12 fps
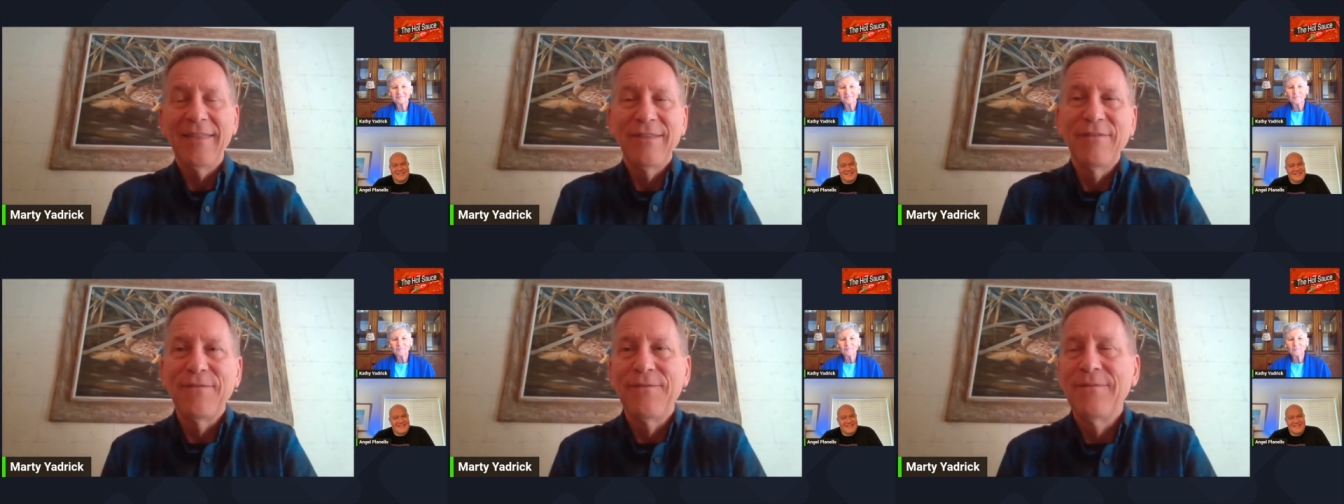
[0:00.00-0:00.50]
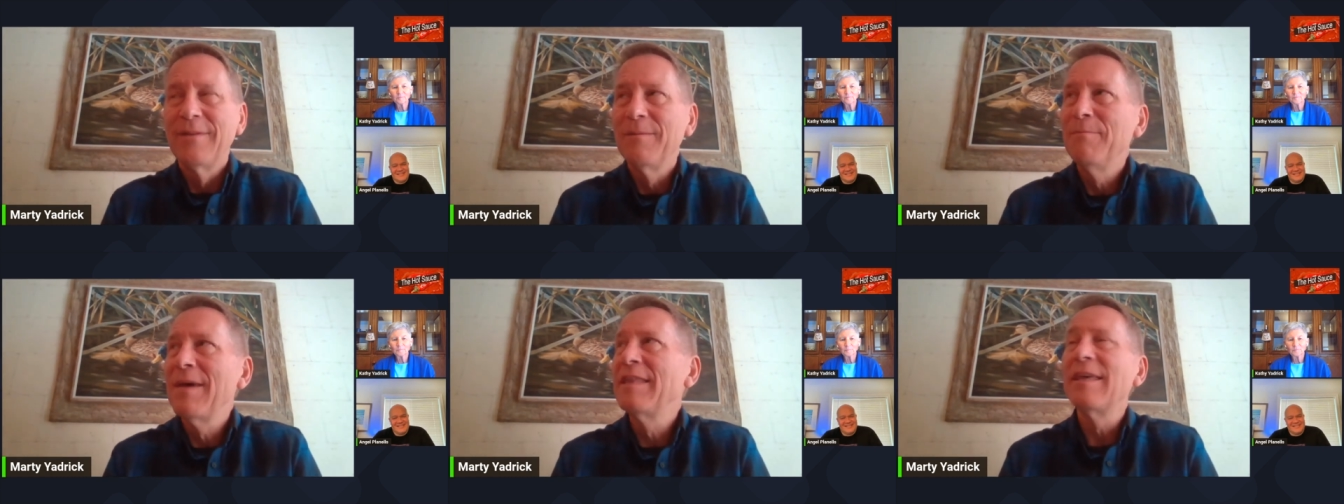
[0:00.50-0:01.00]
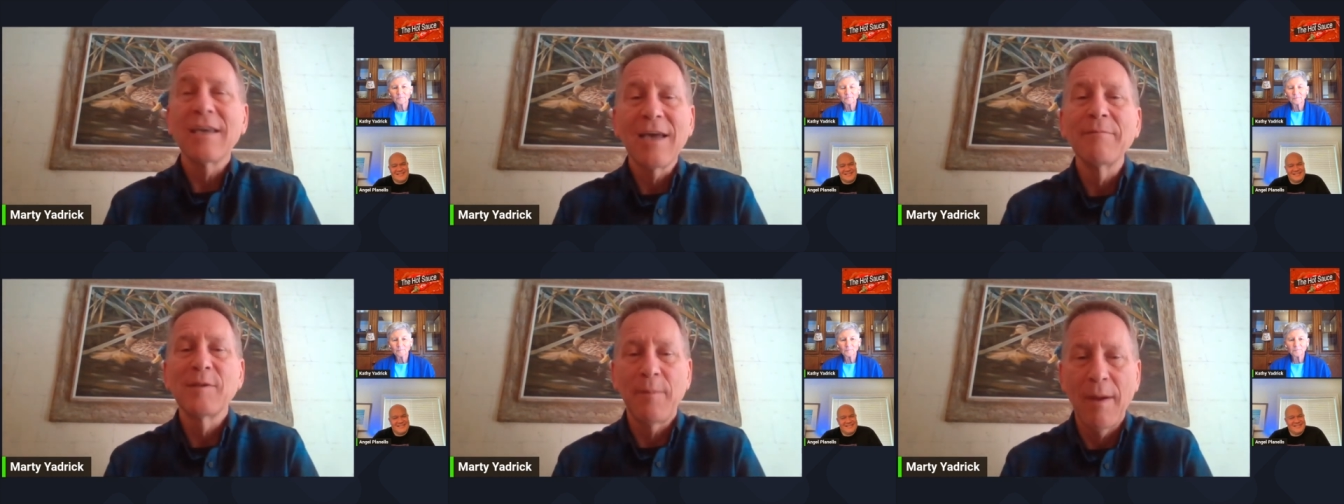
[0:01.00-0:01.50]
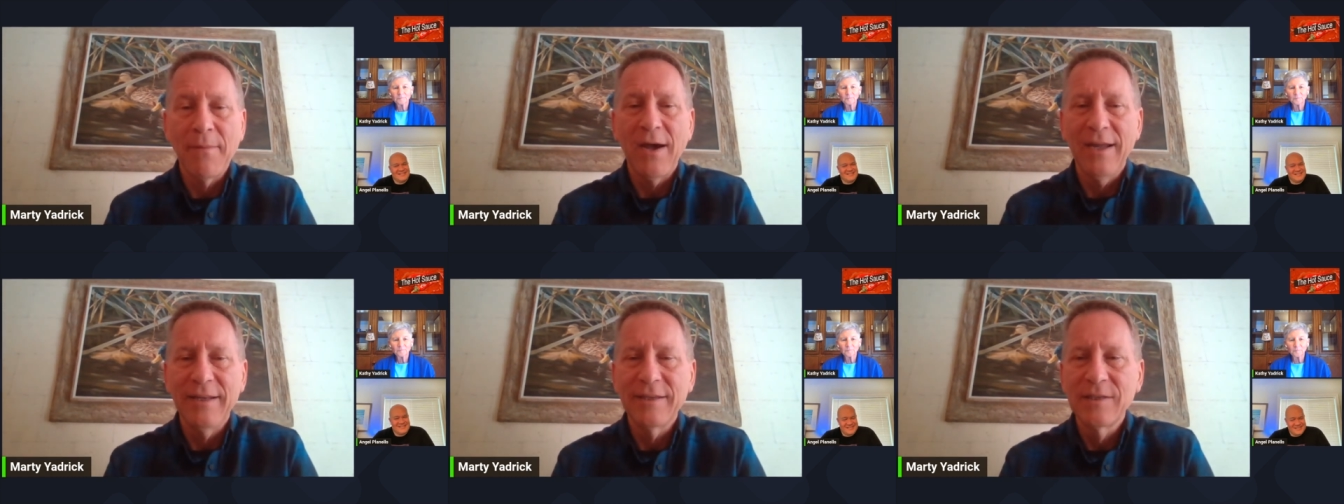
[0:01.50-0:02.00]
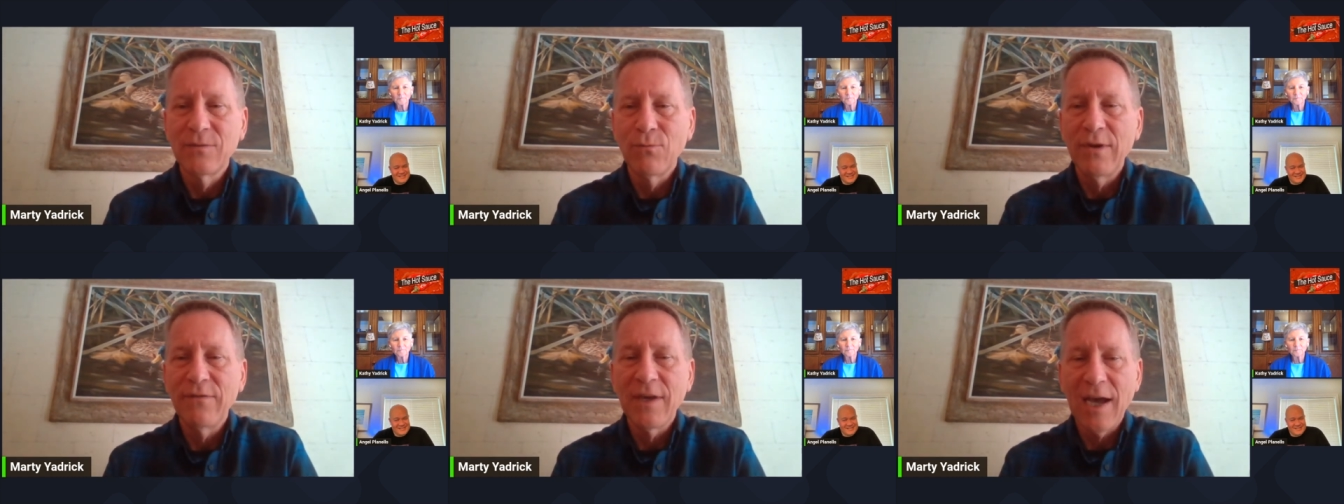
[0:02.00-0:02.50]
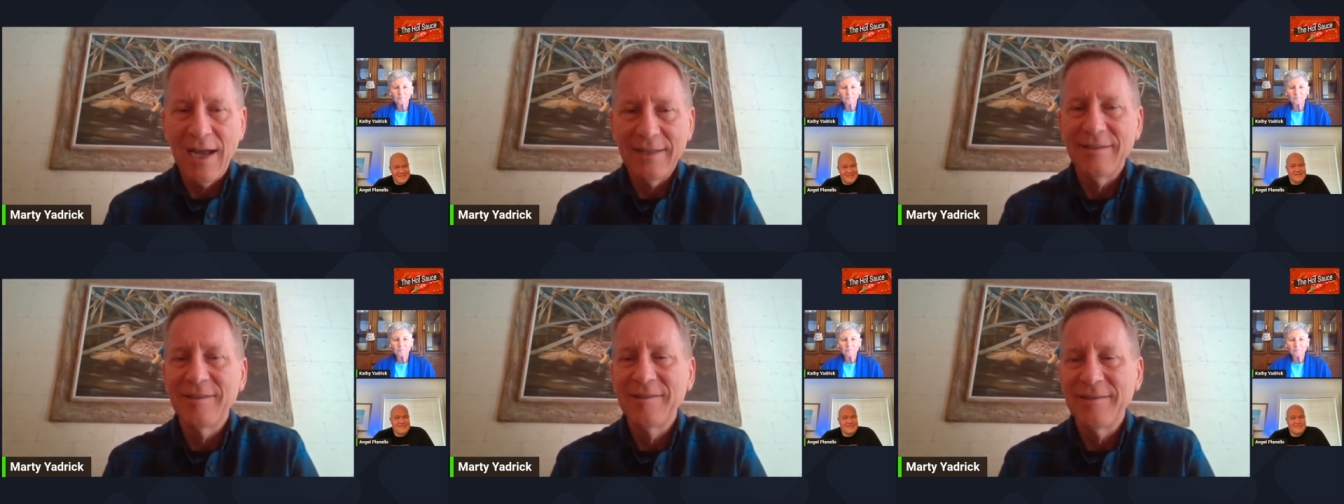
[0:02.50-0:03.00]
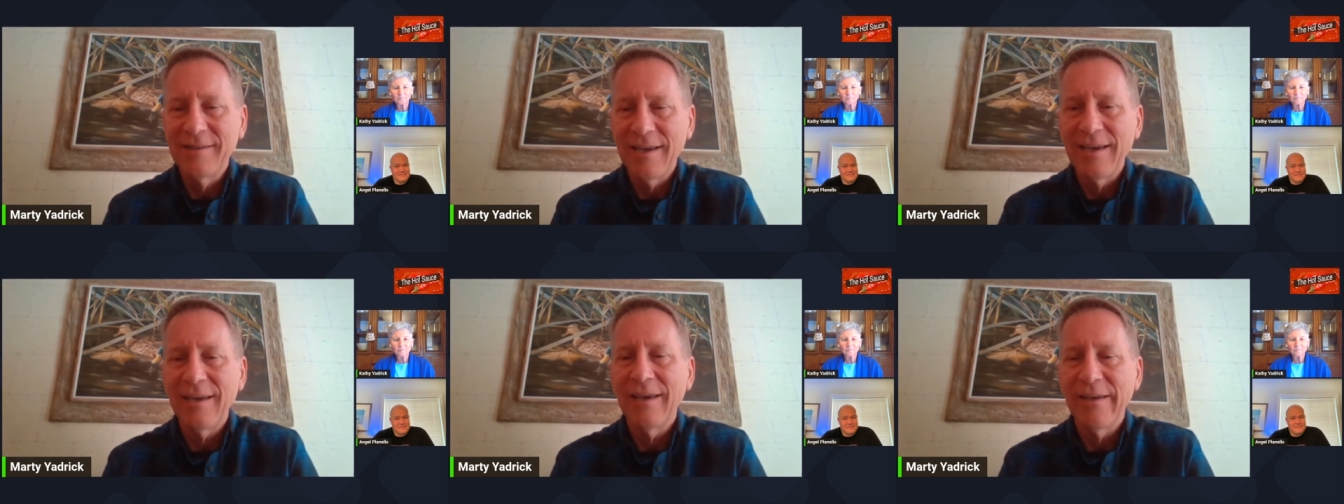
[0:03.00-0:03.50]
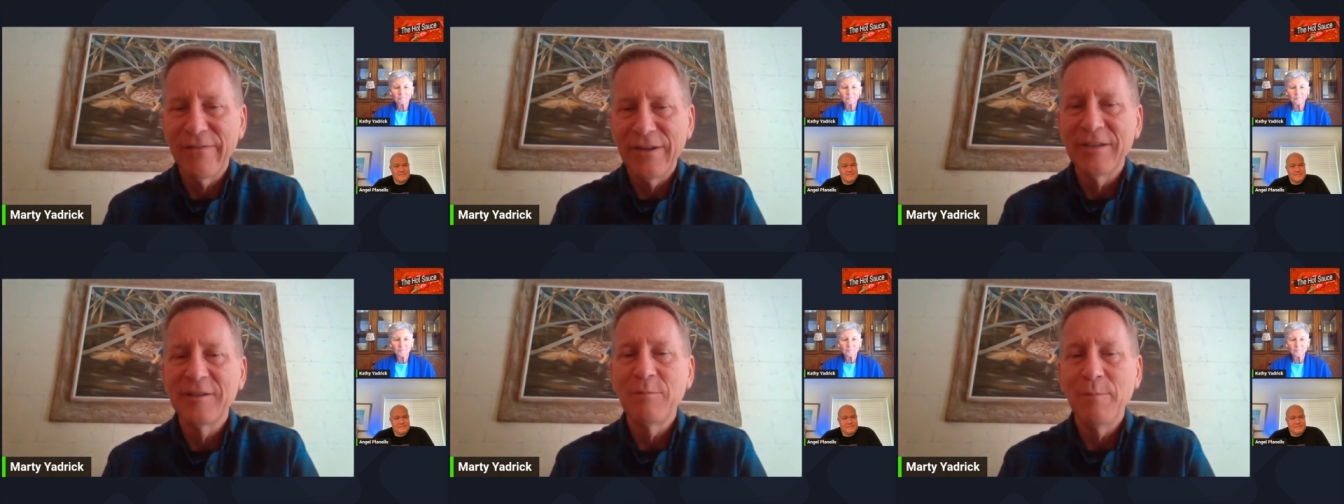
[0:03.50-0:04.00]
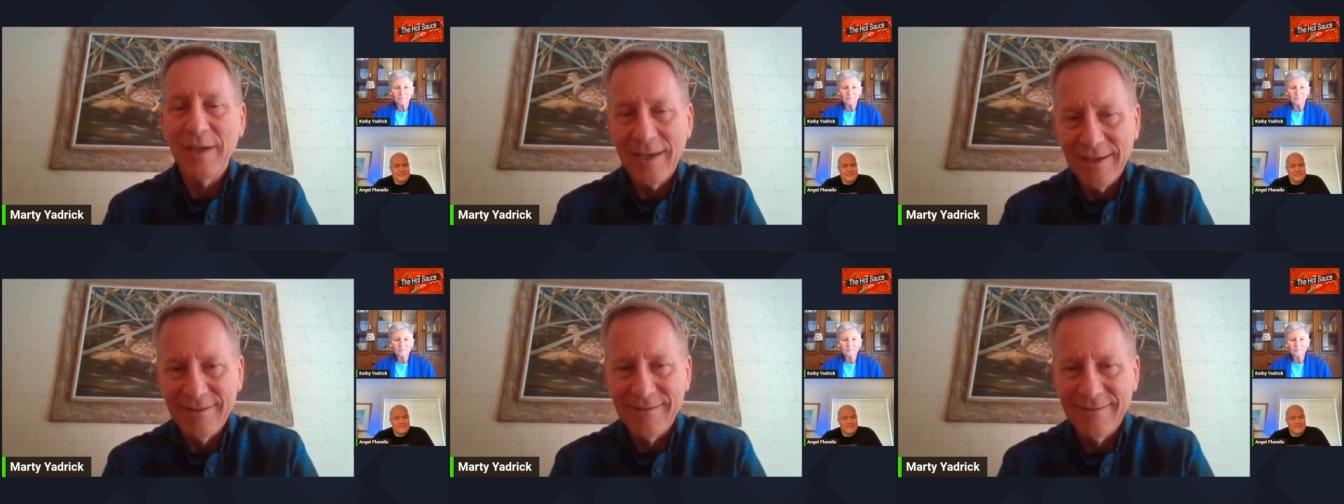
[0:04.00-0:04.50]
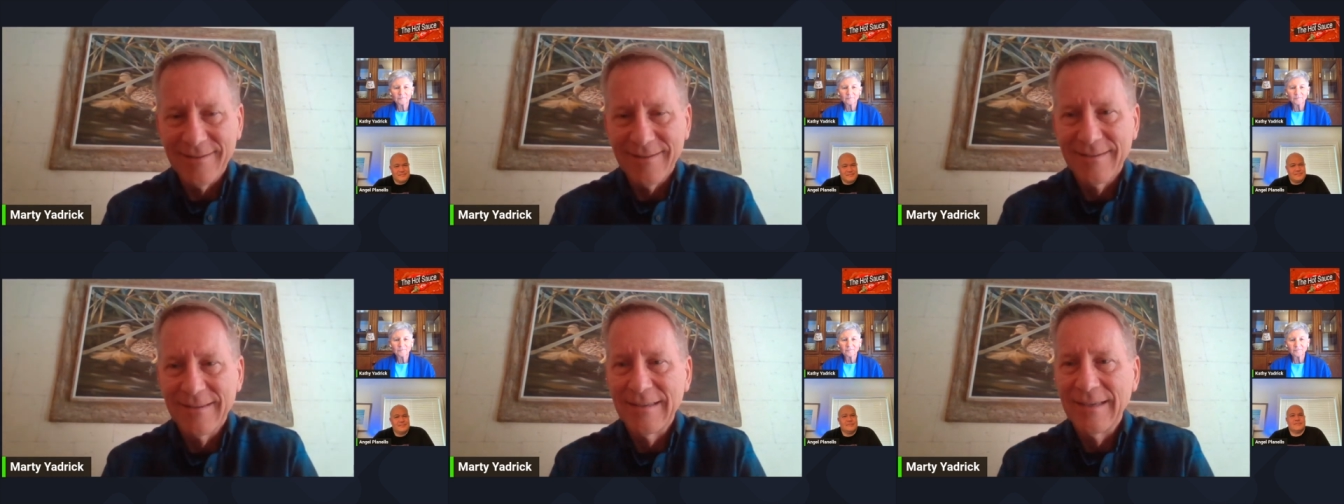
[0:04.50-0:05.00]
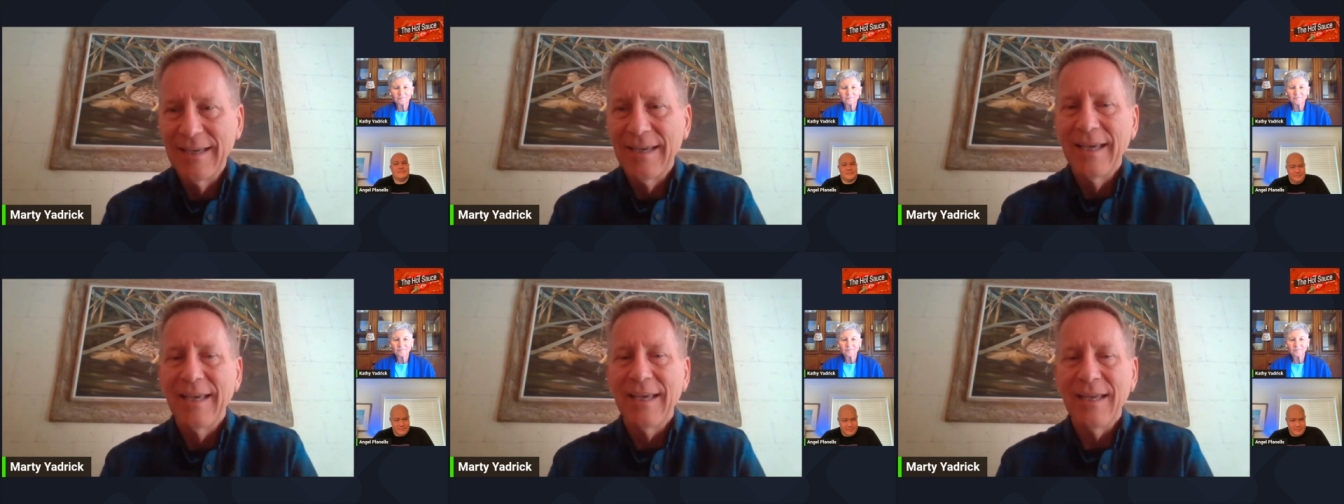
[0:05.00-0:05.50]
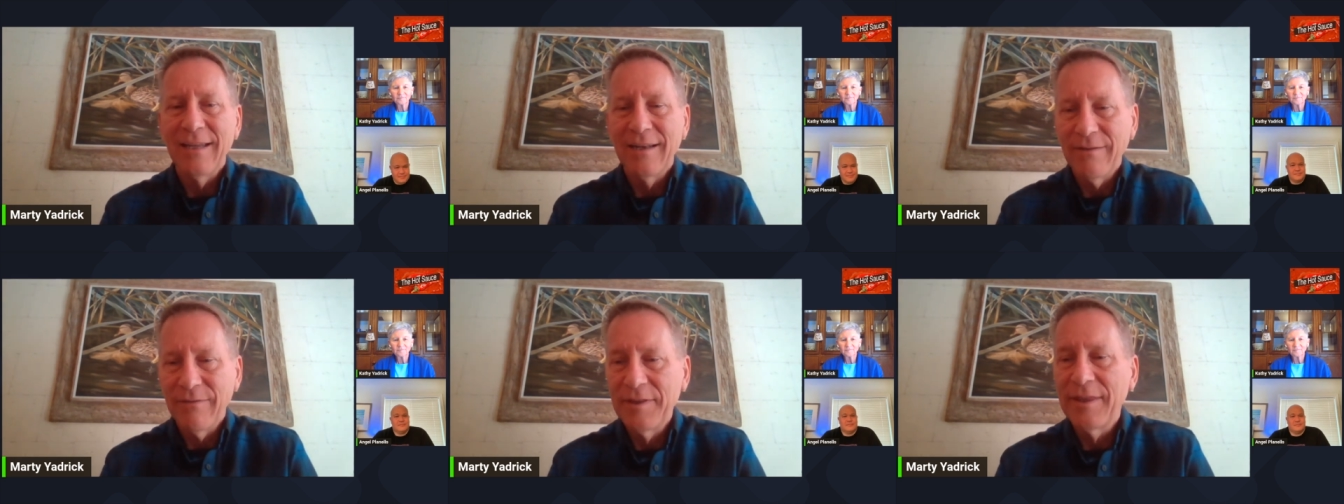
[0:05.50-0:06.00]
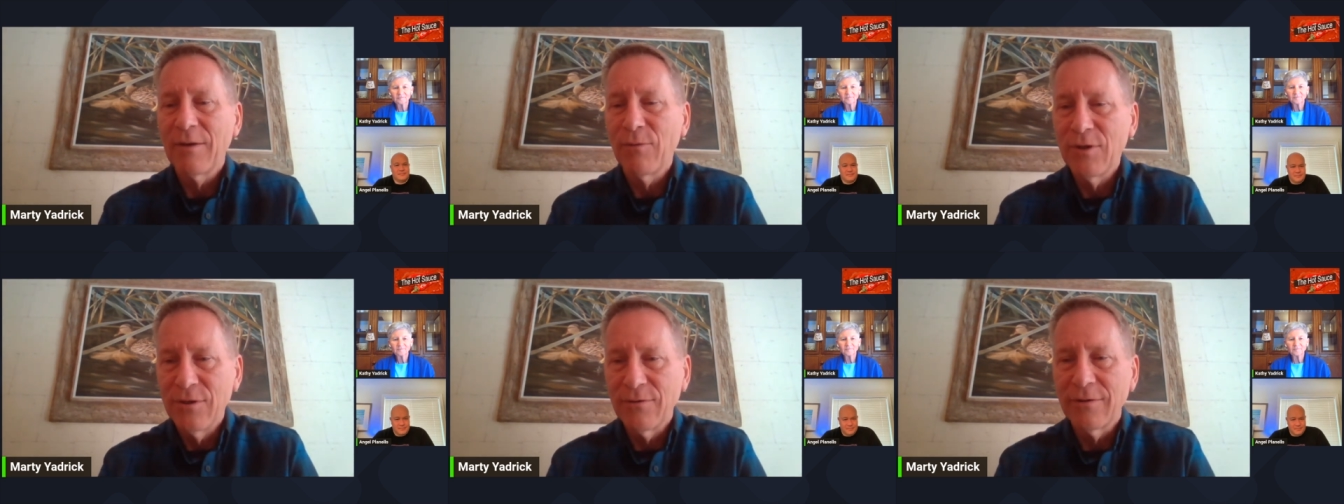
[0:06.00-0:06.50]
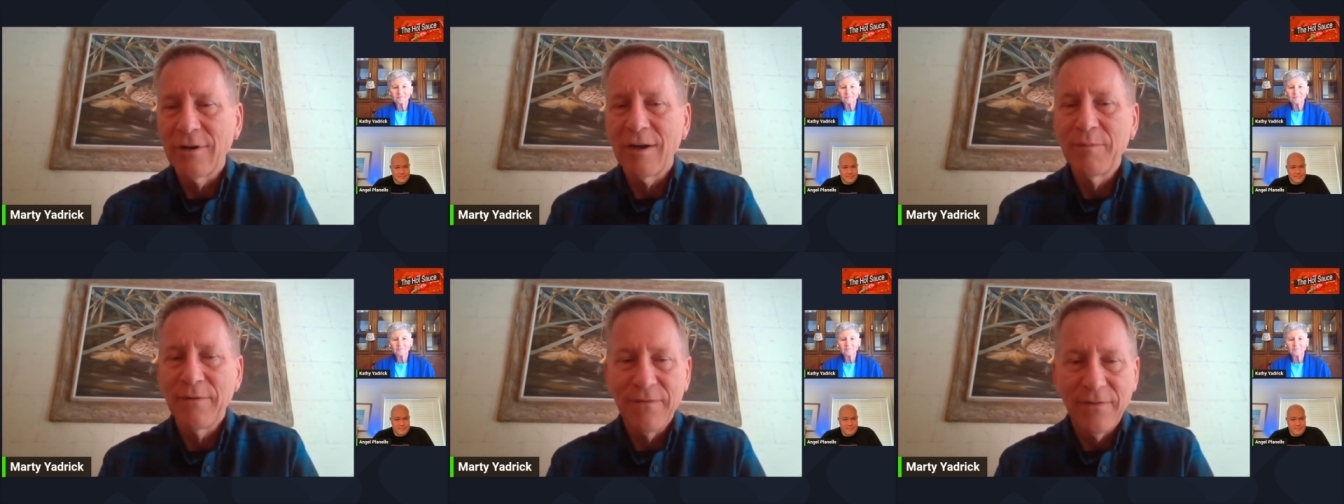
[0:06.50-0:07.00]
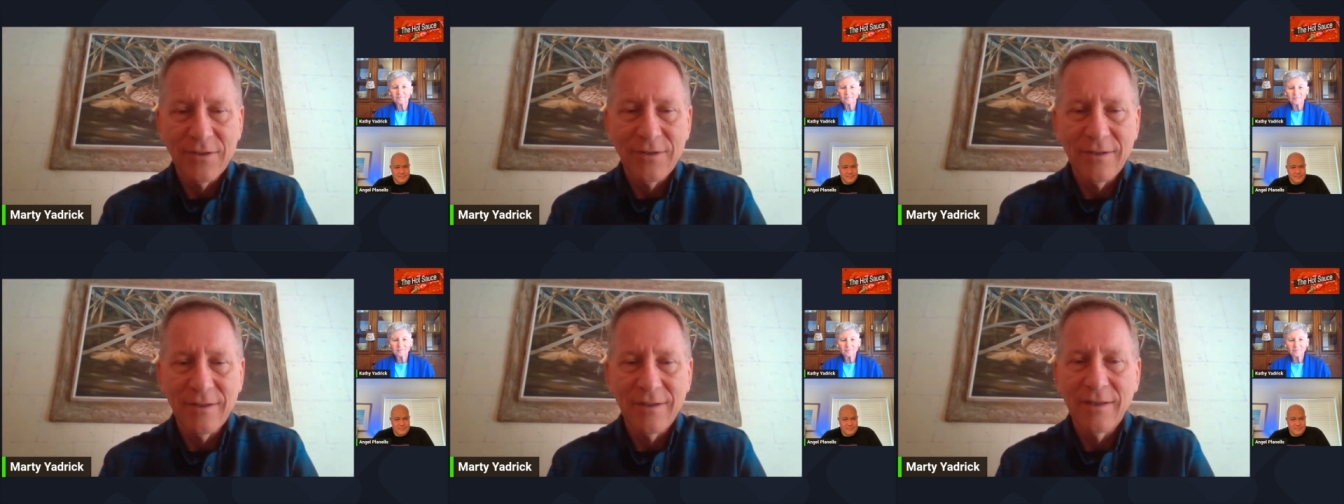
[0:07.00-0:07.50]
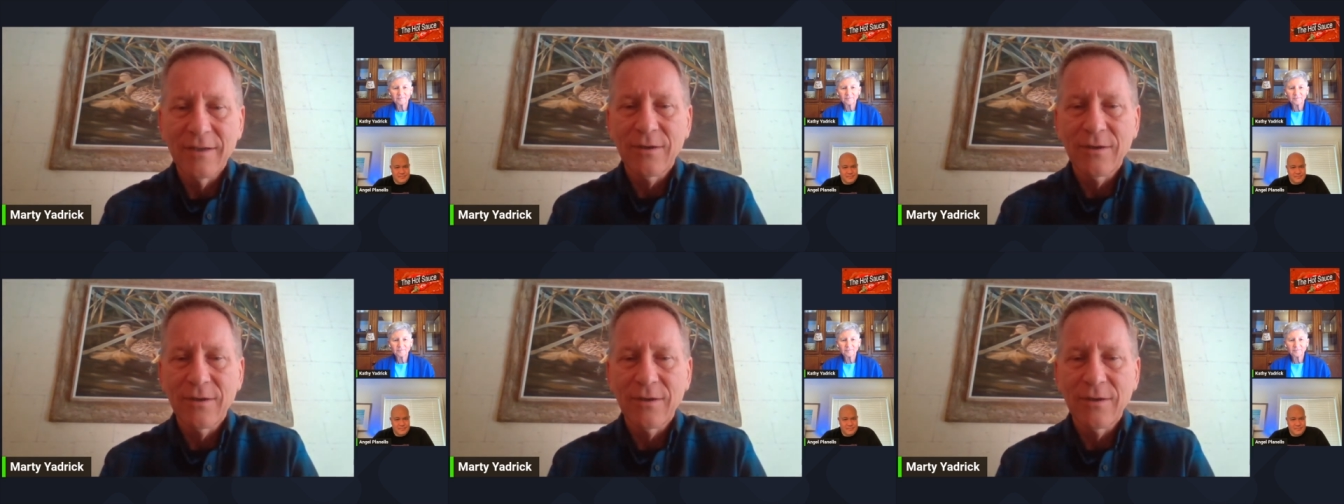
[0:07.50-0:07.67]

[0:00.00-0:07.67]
The main thing that comes to my mind is we've got to stay evidence-based in everything we do in our profession.